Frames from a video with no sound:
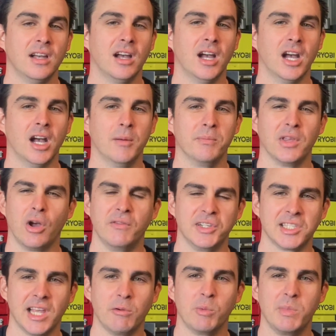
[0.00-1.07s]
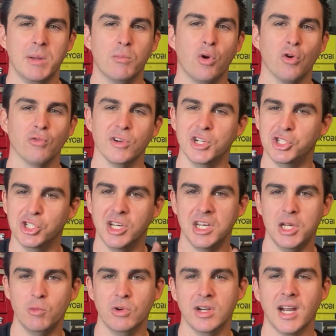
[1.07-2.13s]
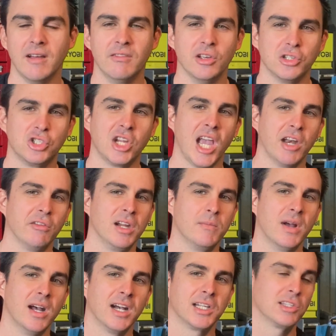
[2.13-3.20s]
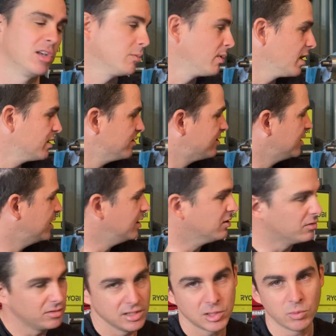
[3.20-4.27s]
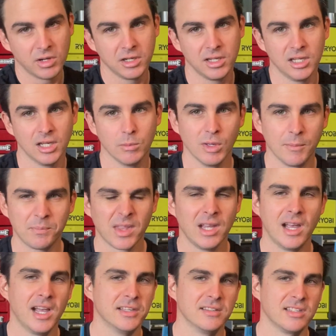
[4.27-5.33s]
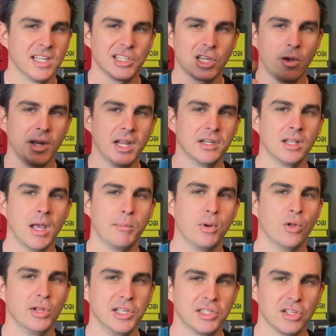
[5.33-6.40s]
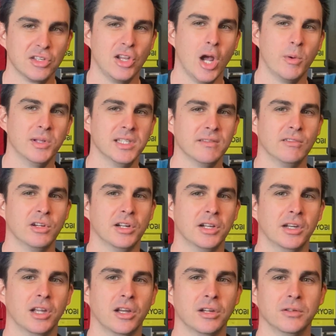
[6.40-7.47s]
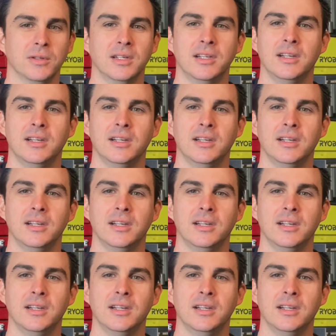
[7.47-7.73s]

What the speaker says: Obviously, that would be more rigid and you wouldn't have those chattery marks like you can see on this one here. But as I said, it's going under that pulley, so no one's ever going to know.